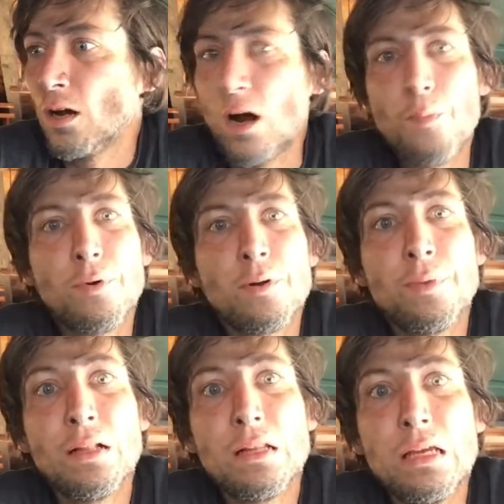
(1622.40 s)

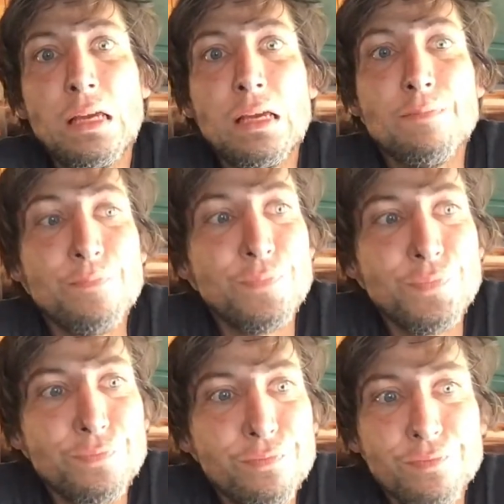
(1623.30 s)
operability.
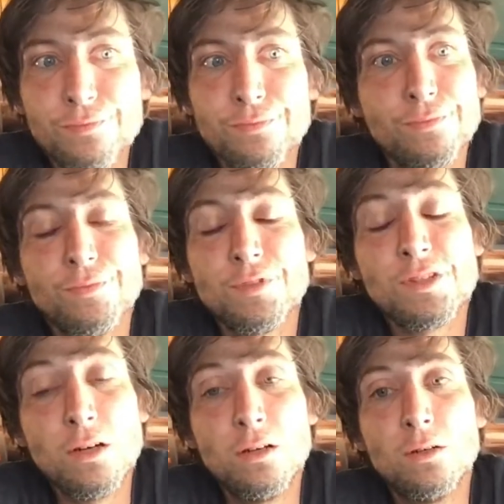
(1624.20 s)

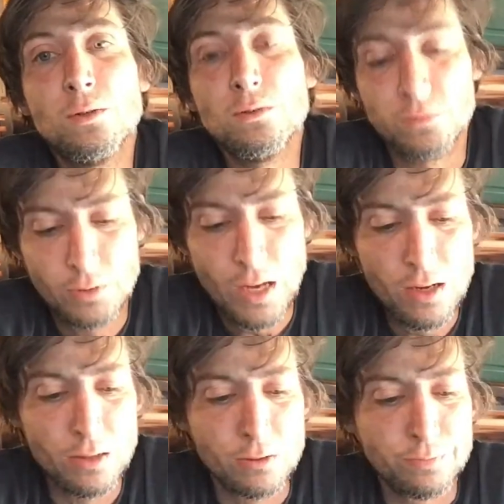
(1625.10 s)
So, I
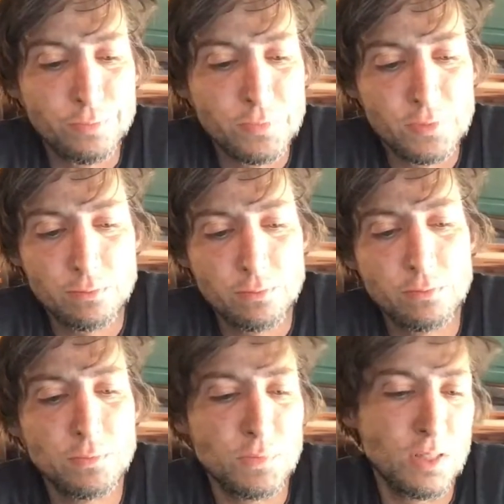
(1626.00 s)
don't know.
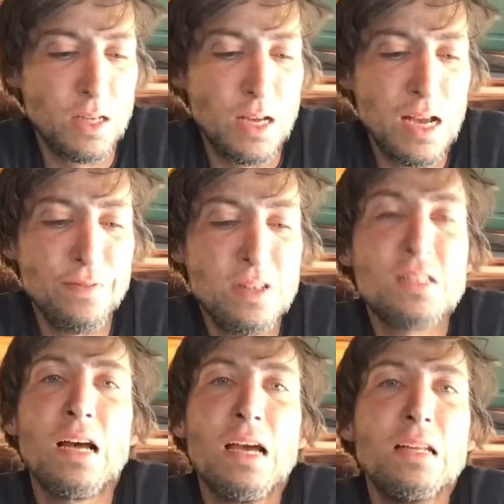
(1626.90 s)
I haven't
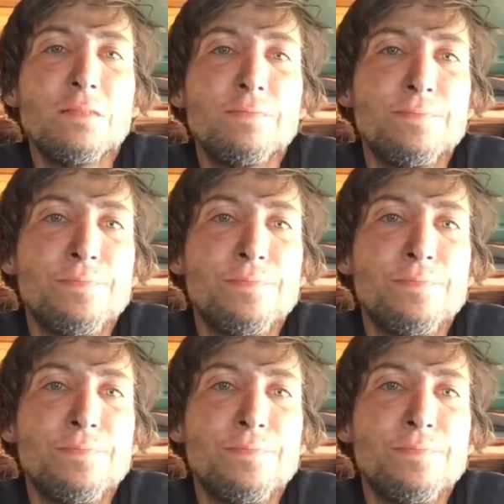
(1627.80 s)
decided,